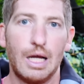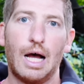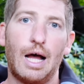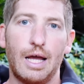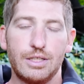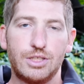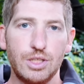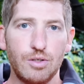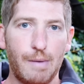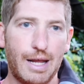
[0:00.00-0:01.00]
Uh, and
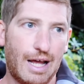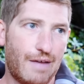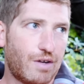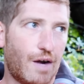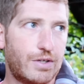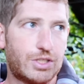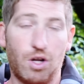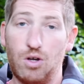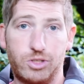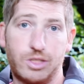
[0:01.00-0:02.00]
two, it may not have coverage in
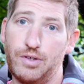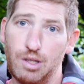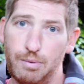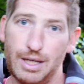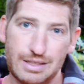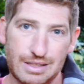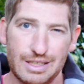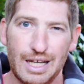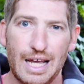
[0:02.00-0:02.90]
all sorts of other places.